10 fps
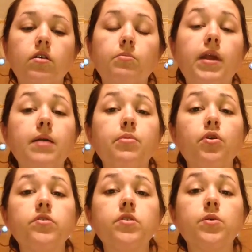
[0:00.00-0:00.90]
But I'm
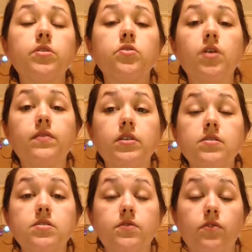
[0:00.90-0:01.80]
personally within driving
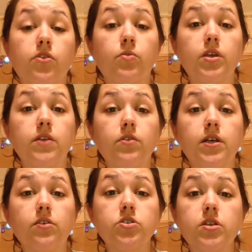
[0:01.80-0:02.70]
distance of three different
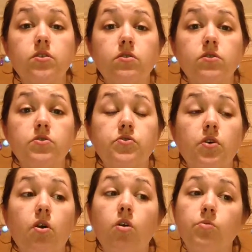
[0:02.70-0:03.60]
Dollar Generals,
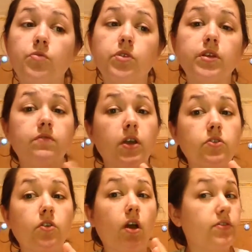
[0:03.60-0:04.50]
so hopefully, fingers
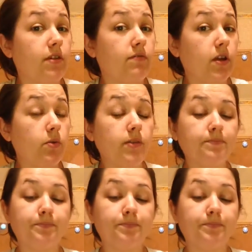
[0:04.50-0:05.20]
crossed, I find one.